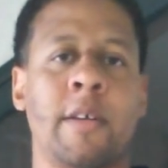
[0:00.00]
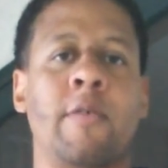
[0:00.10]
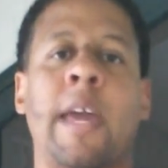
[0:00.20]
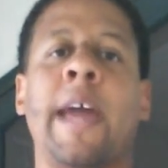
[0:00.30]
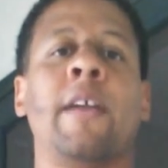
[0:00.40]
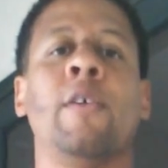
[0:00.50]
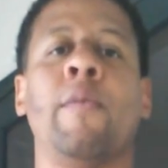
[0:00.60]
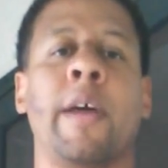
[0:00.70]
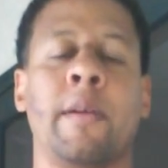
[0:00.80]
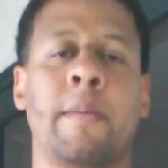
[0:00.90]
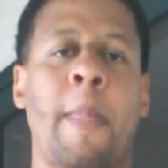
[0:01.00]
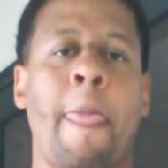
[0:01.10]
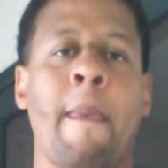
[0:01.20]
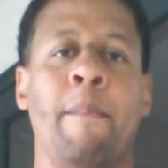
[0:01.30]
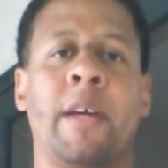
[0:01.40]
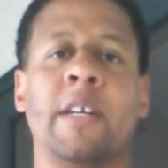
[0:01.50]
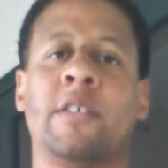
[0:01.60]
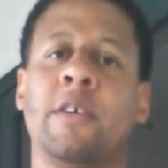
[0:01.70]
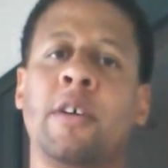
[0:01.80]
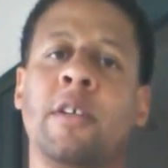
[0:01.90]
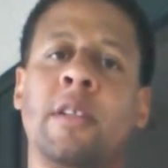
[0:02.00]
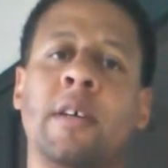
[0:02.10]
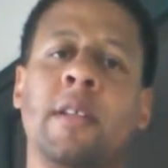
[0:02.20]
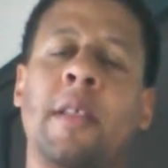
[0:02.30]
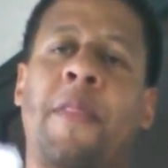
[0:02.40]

You can't do it because the